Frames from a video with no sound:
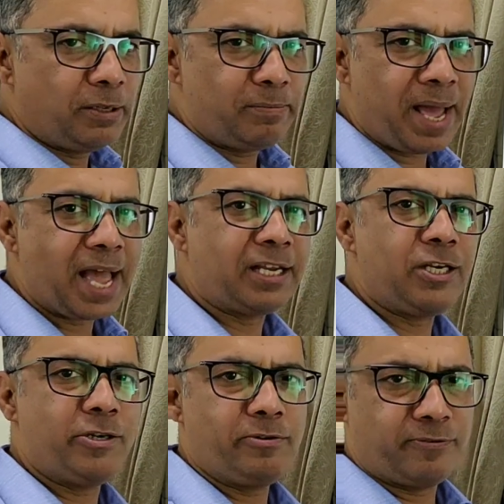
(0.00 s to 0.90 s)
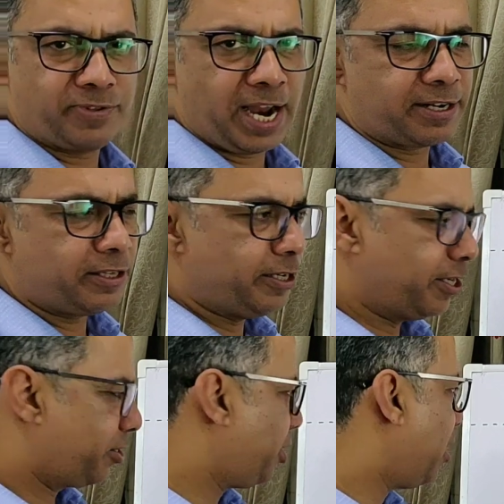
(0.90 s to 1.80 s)
the magnitude of that
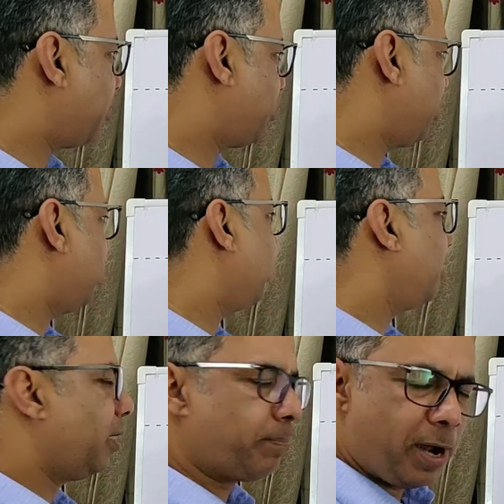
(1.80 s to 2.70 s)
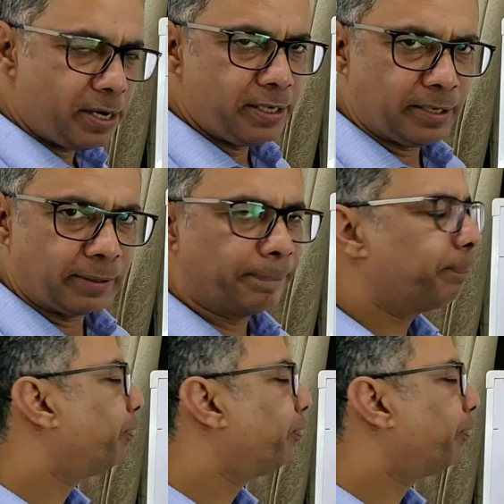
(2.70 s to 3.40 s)
third charged particle.